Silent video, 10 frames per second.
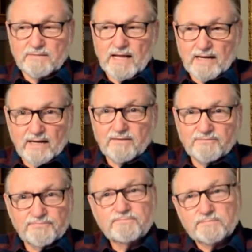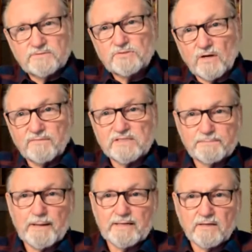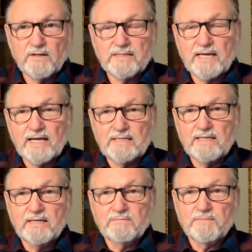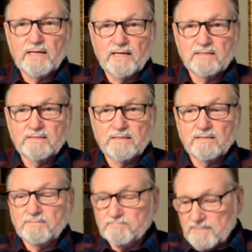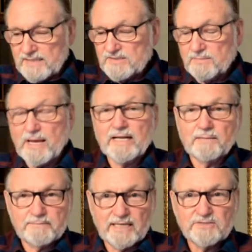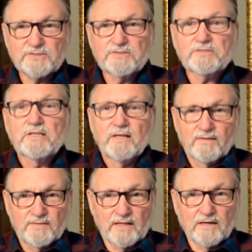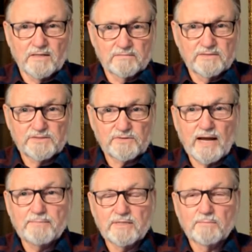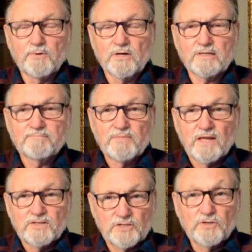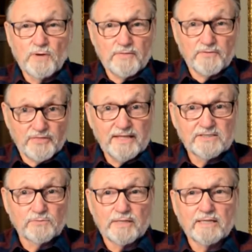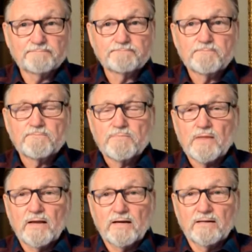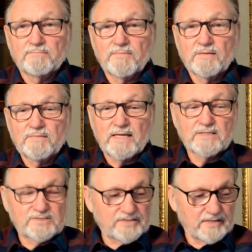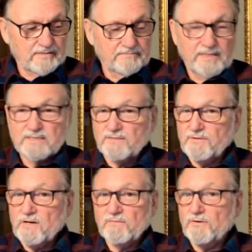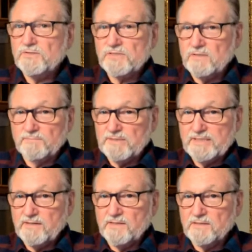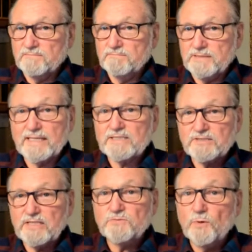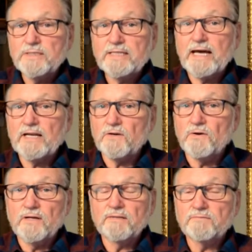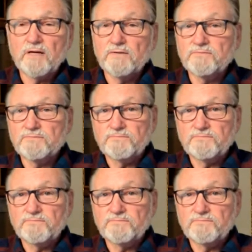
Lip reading: I've sort of expanded on the idea and made some adaptations that are described in the book to do other things with it. It's a very versatile material, but that's one category of